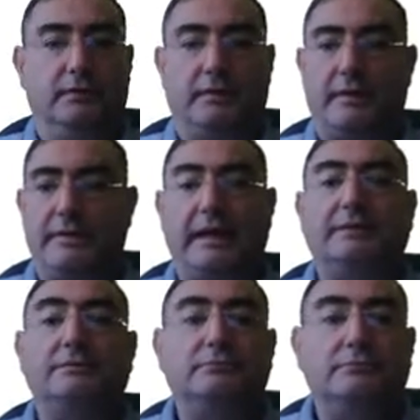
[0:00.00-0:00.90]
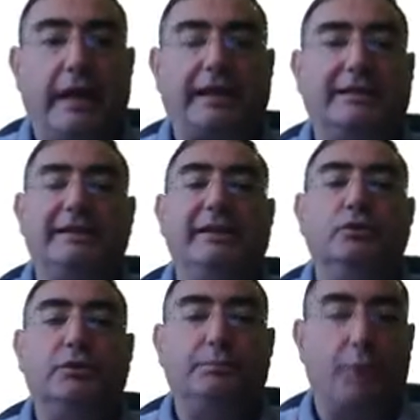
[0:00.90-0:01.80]
that
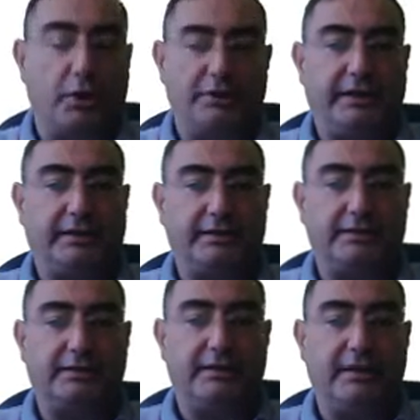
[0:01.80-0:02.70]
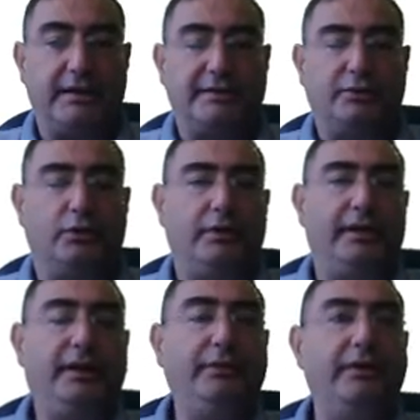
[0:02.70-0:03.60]
executes projects. So
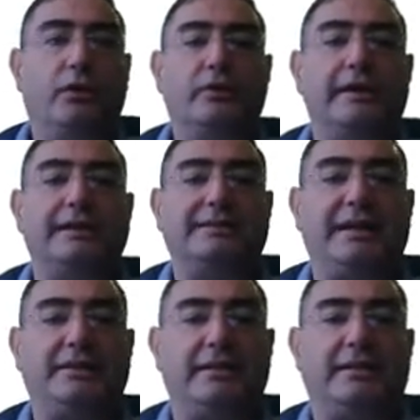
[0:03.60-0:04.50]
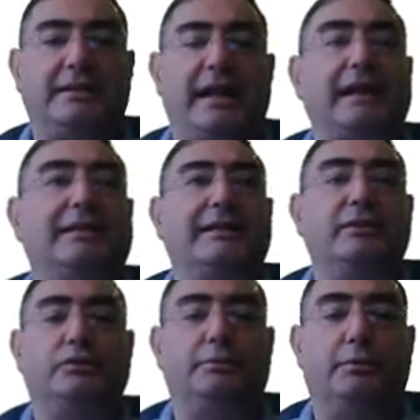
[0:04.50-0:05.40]
if an organization that
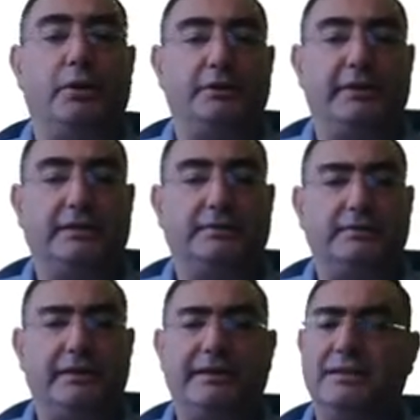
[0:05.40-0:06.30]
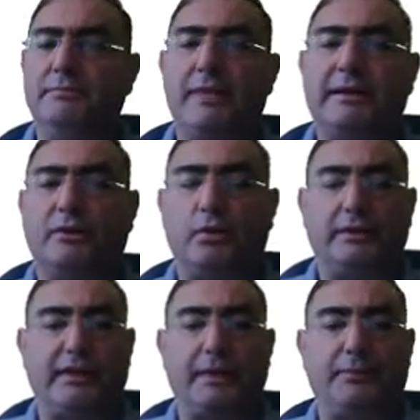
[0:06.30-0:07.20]
executes projects, it doesn't matter what
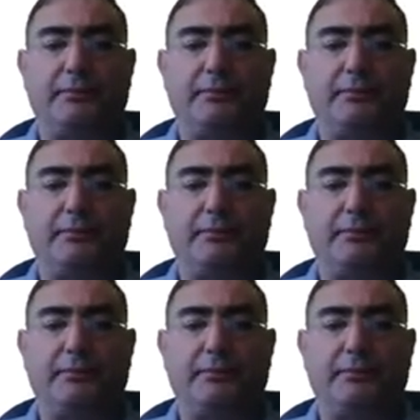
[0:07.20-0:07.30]
type of